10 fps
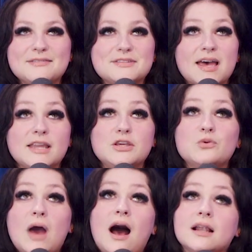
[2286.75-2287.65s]
of 10.
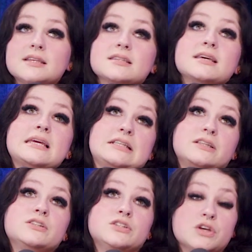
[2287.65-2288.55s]
You honestly
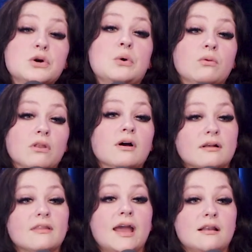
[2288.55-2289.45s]
do
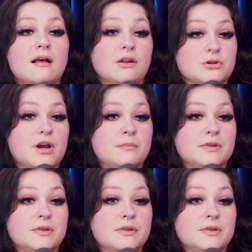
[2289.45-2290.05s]
look like Donald Trump